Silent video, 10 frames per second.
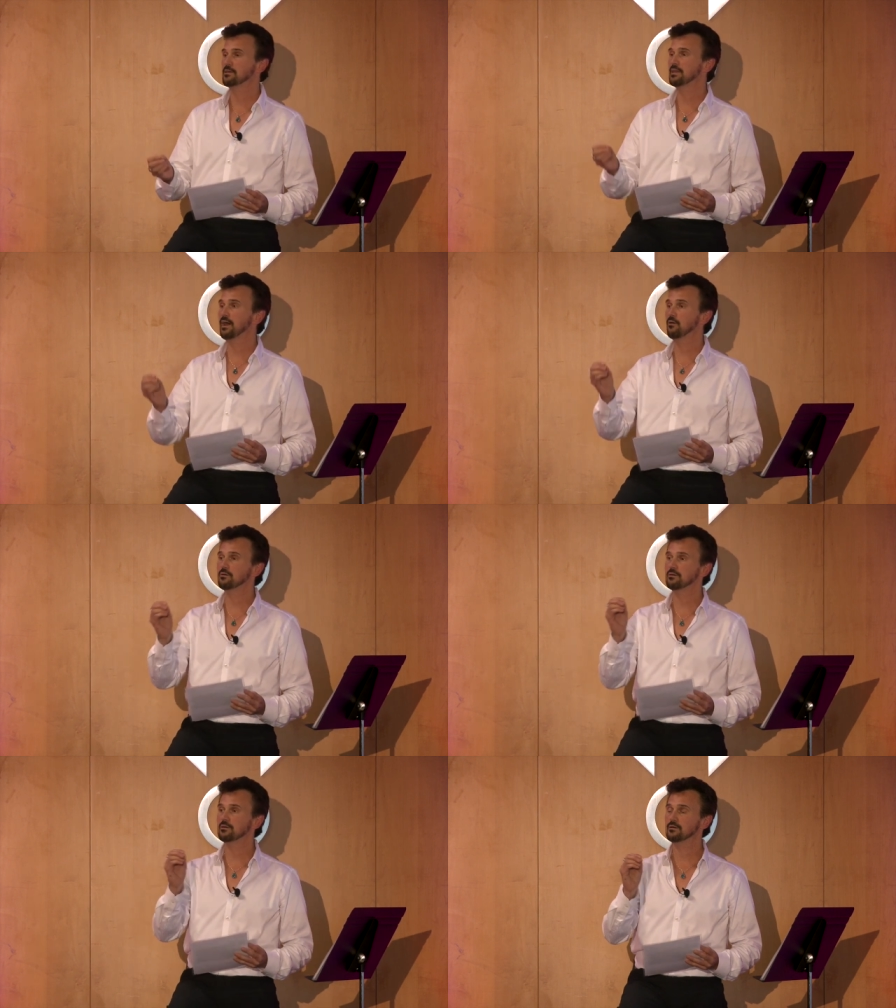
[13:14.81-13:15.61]
Now,
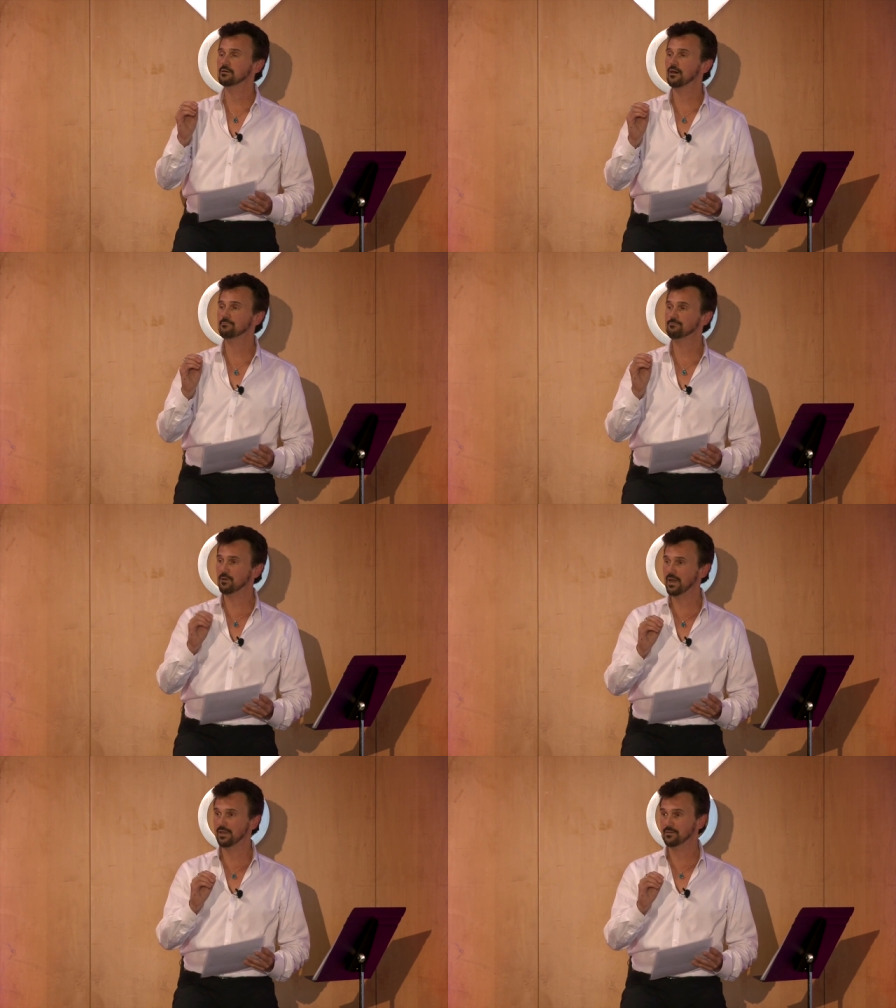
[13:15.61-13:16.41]
a
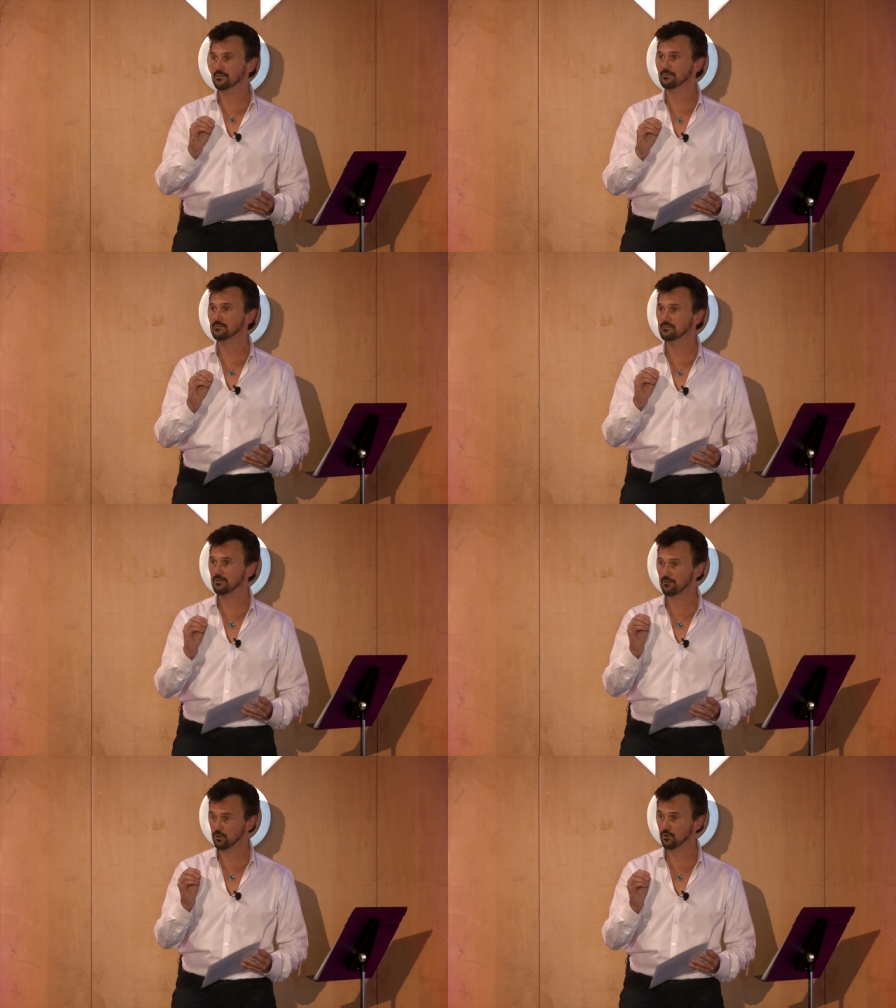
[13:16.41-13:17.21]
friend
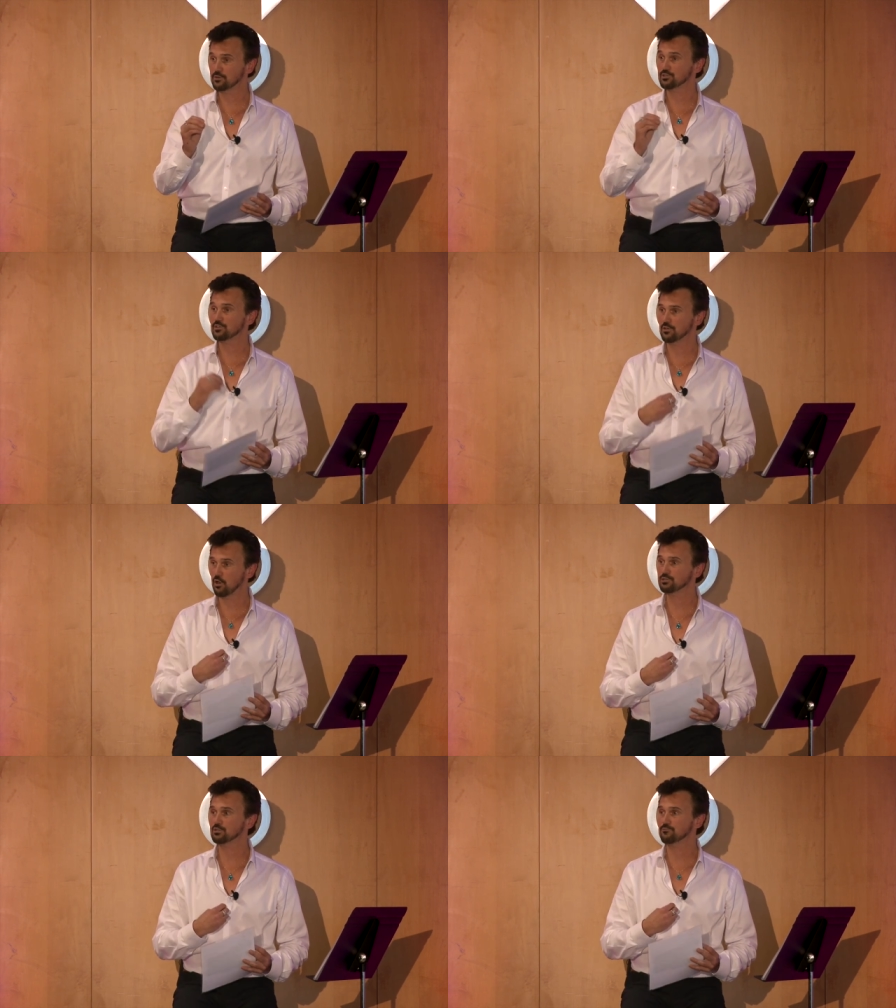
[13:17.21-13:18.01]
of hers, and
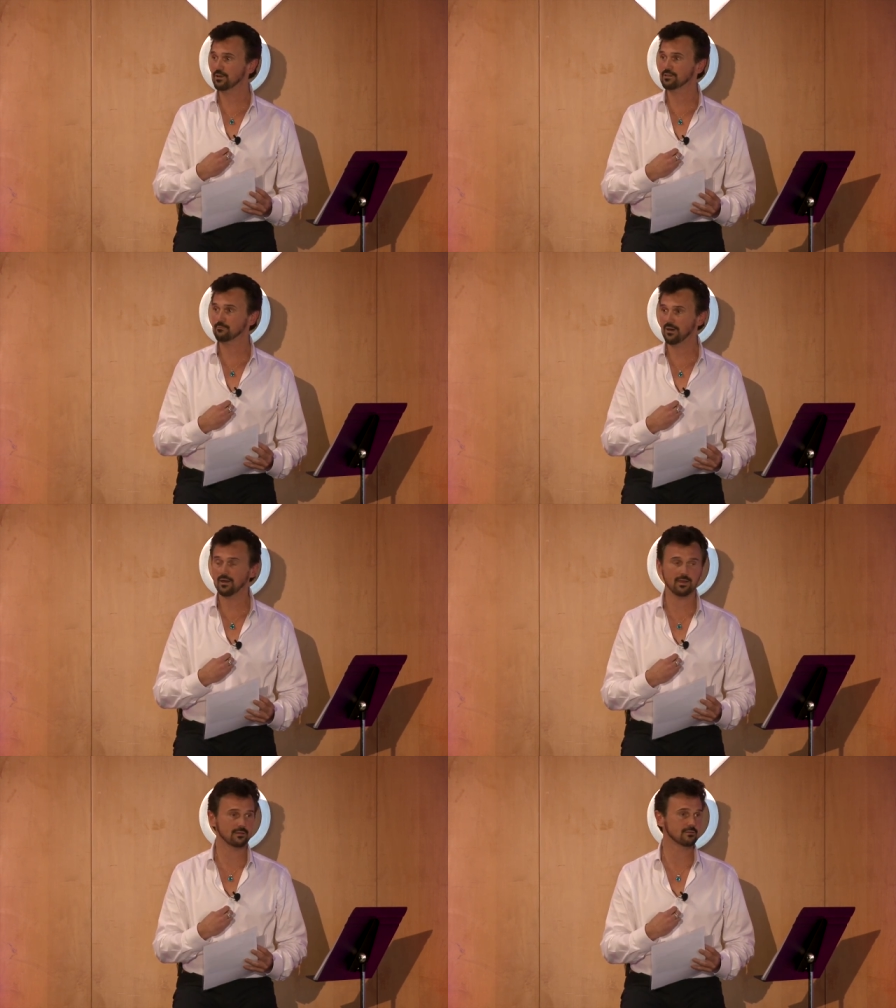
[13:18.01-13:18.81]
also a friend of
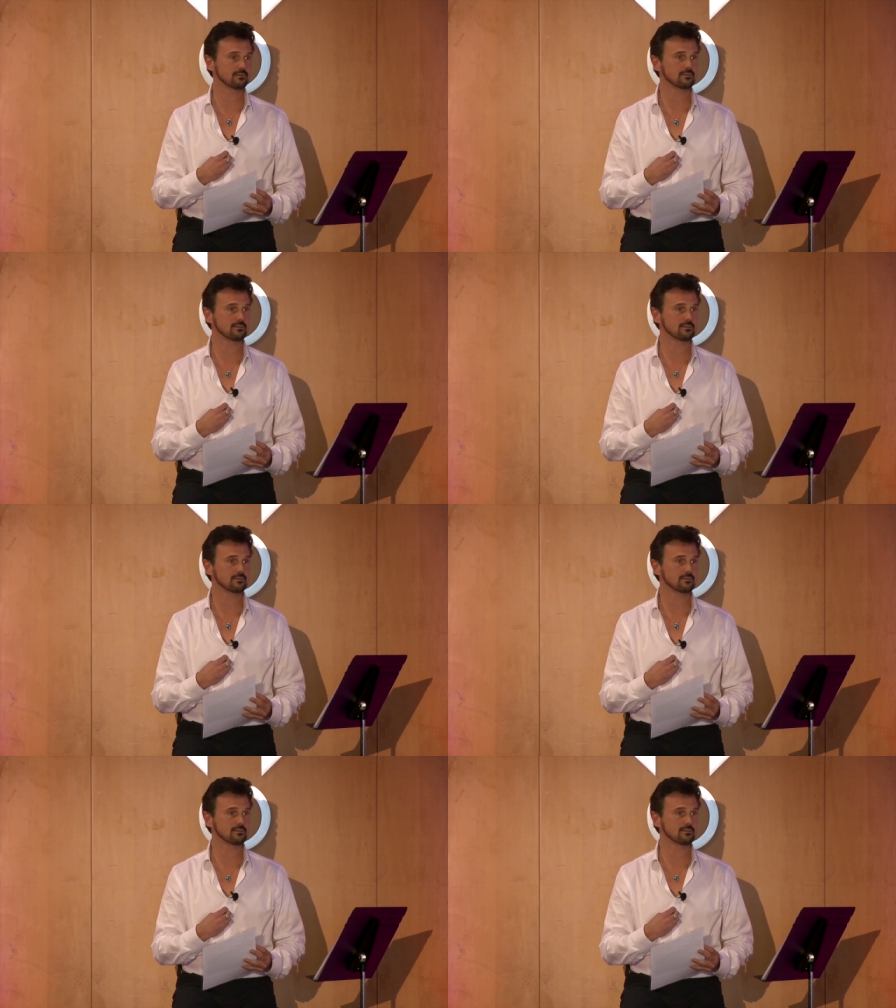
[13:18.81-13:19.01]
mine,